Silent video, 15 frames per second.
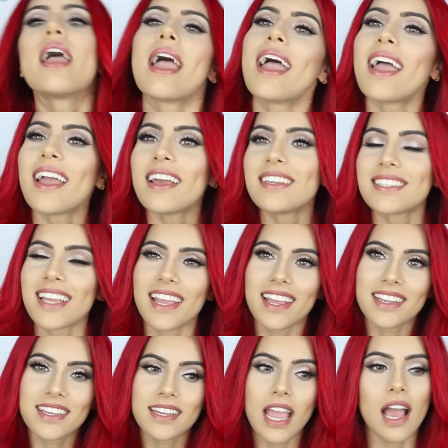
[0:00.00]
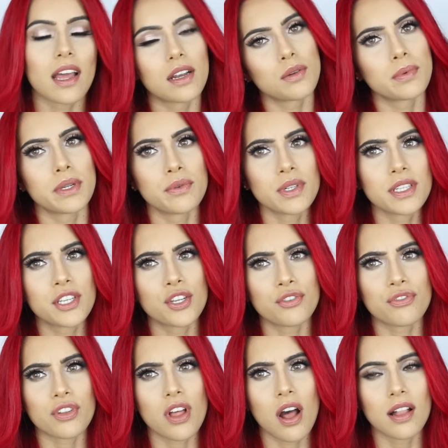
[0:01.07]
And yeah, it'll be really
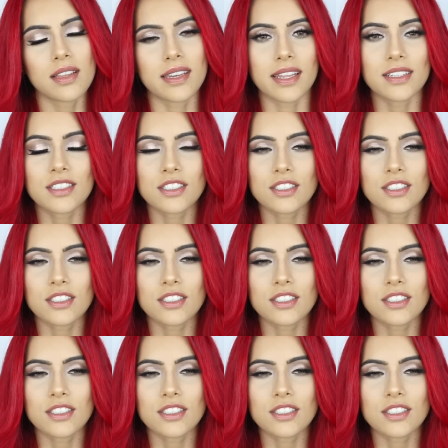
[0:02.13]
cute for the holidays.